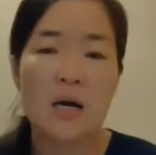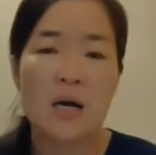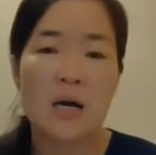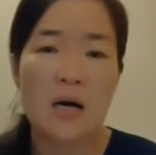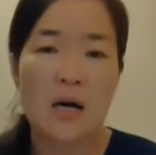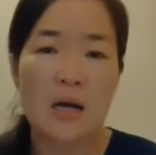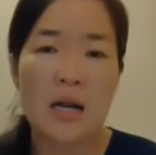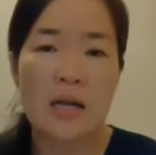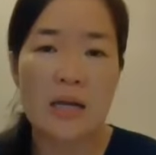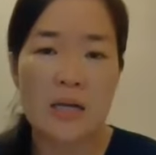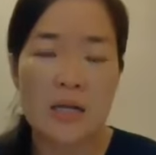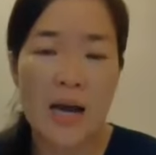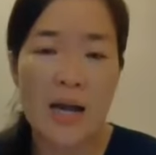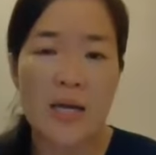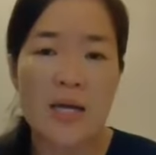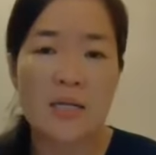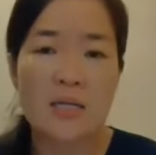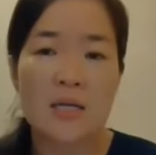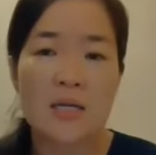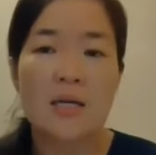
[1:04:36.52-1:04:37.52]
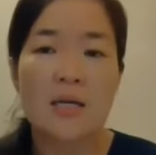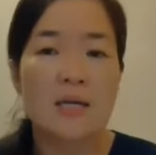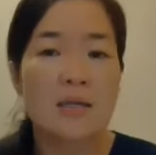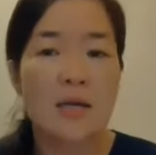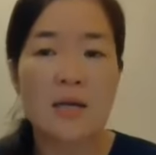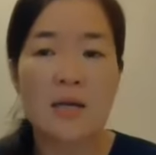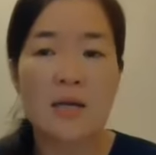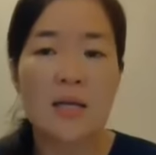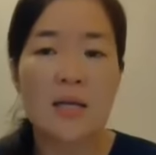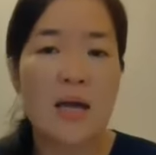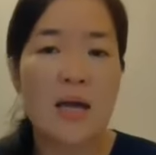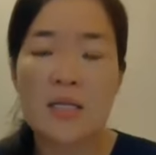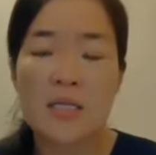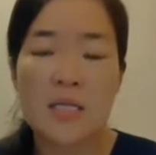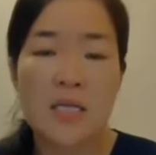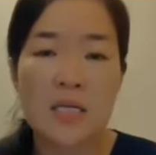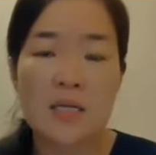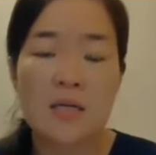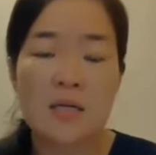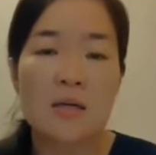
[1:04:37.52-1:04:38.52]
uh, diet, then they can
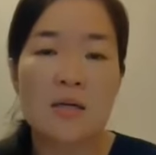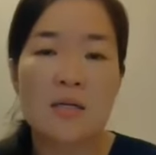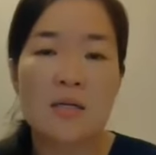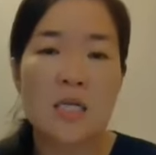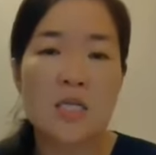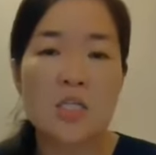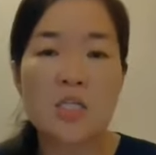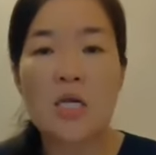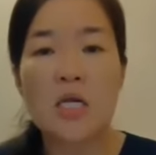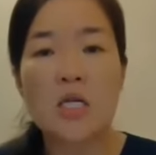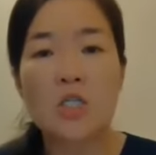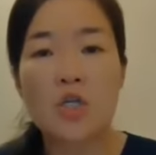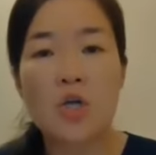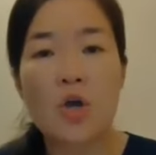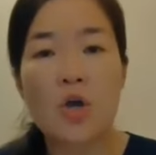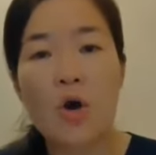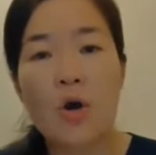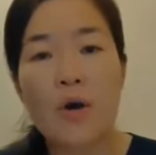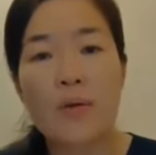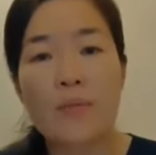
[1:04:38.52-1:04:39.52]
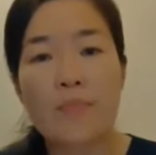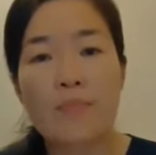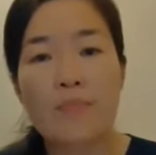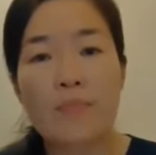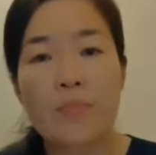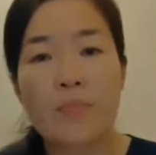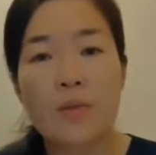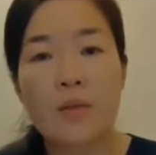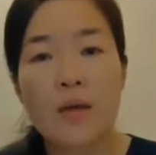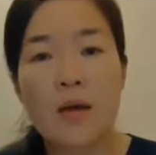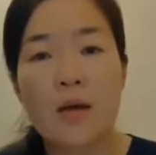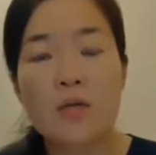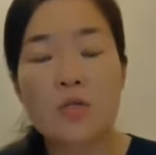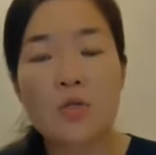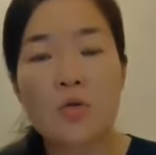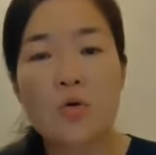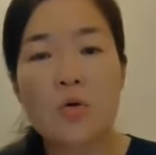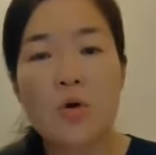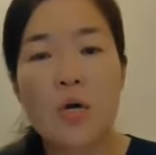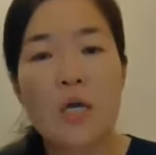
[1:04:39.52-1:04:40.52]
take sacha inchi oil yeah,
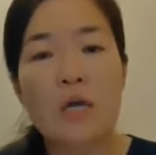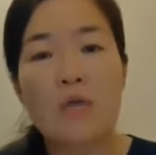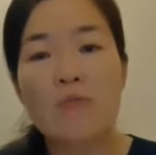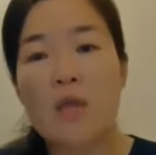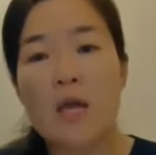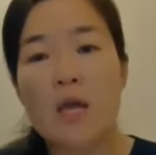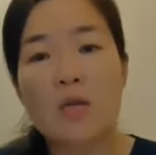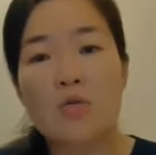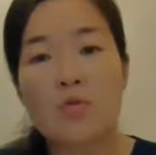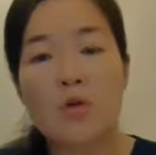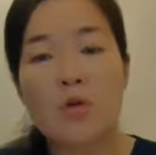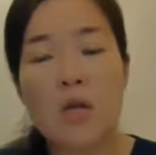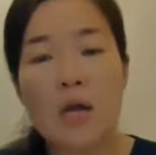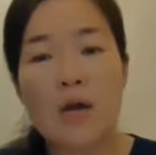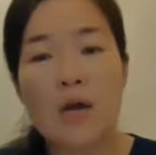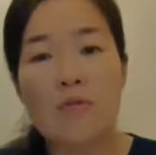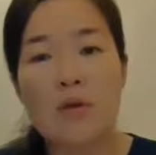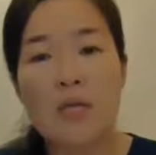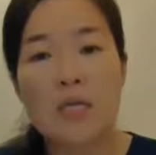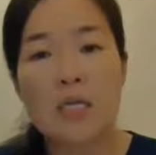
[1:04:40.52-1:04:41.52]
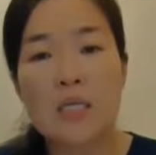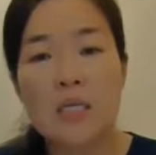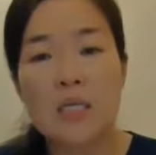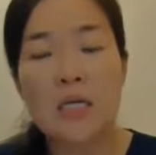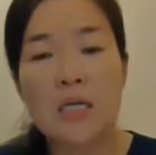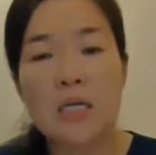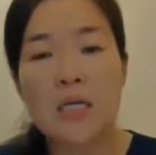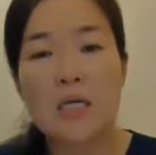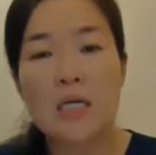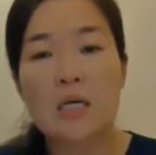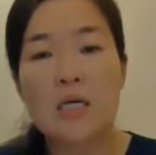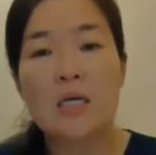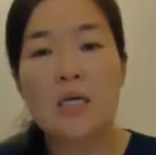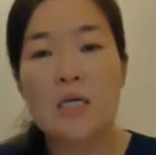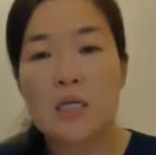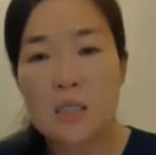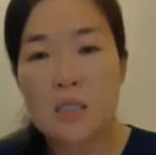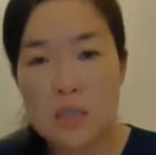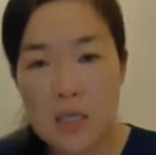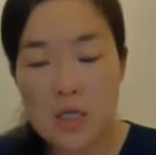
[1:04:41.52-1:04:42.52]
so if they do not have anything,
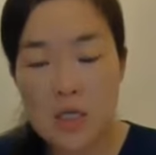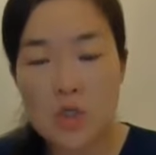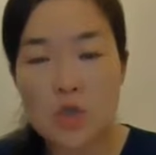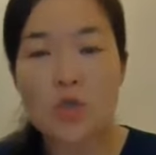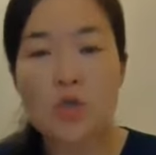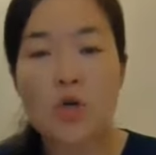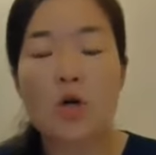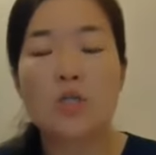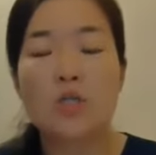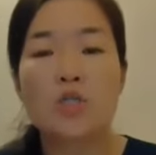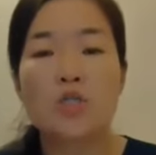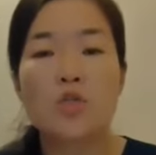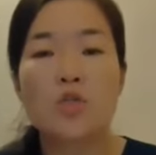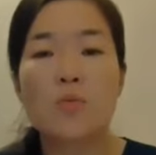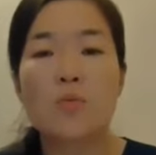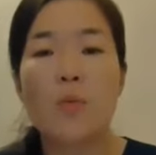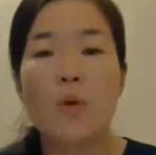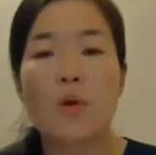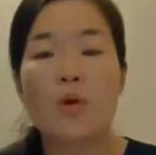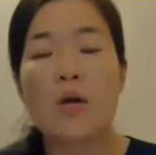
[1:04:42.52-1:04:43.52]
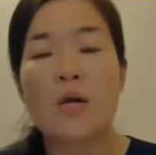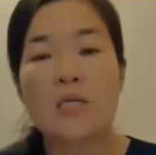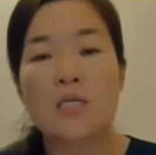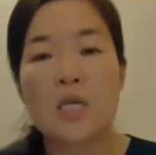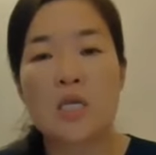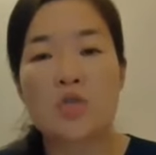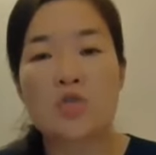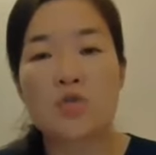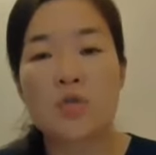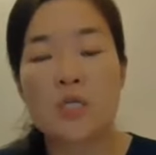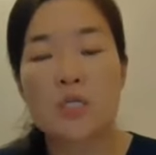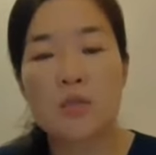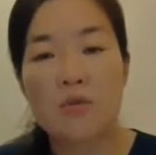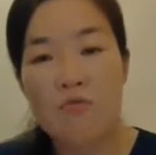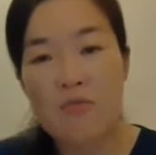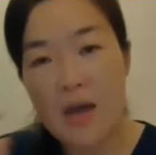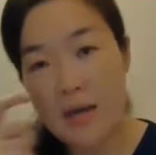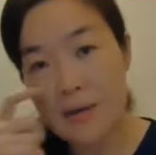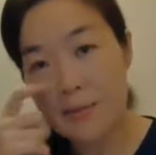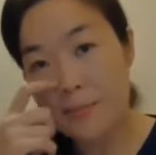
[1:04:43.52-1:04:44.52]
they should consume
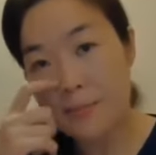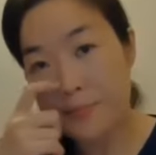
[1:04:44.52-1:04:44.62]
polyunsaturated fat